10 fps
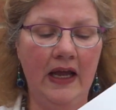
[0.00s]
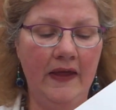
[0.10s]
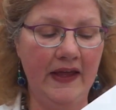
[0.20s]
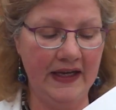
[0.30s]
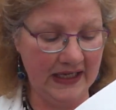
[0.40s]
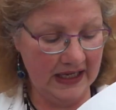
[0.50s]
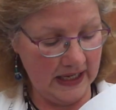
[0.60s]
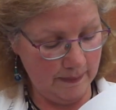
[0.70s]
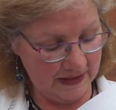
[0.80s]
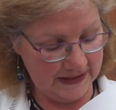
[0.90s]
and then I can
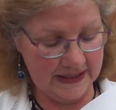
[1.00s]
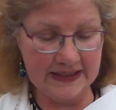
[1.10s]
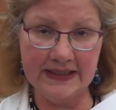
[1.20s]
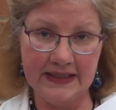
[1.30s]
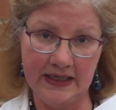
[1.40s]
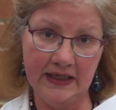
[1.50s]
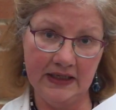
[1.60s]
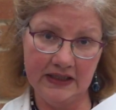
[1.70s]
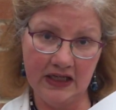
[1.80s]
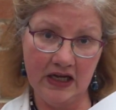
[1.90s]
get my scissors in
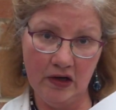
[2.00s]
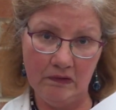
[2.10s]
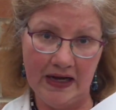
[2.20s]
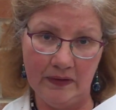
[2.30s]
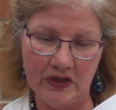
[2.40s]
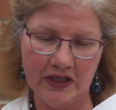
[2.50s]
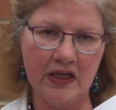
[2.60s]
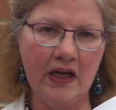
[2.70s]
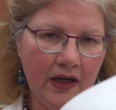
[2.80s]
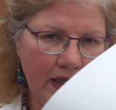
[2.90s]
to cut round it.
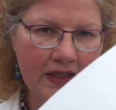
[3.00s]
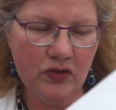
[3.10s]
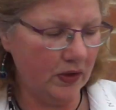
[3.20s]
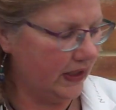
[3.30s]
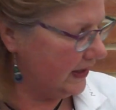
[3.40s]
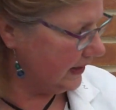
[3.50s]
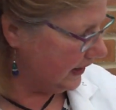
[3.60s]
Here's one I did